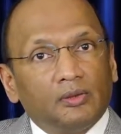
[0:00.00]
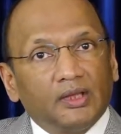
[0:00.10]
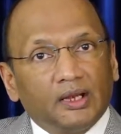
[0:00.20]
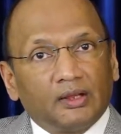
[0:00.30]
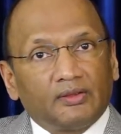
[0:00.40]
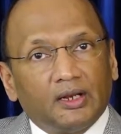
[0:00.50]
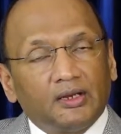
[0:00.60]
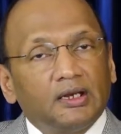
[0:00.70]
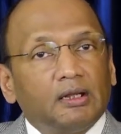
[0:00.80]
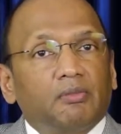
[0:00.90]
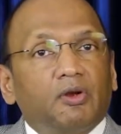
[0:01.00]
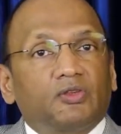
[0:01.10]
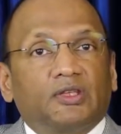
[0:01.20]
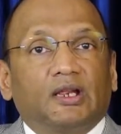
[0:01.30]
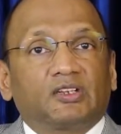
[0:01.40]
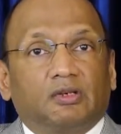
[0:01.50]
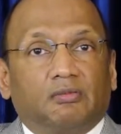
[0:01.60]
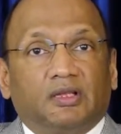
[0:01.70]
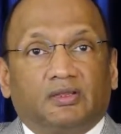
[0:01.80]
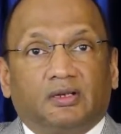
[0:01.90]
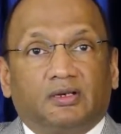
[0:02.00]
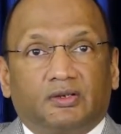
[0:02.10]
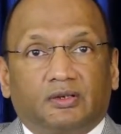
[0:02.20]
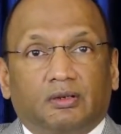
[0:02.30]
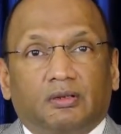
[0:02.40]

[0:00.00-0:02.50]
there are certain embryo selection methods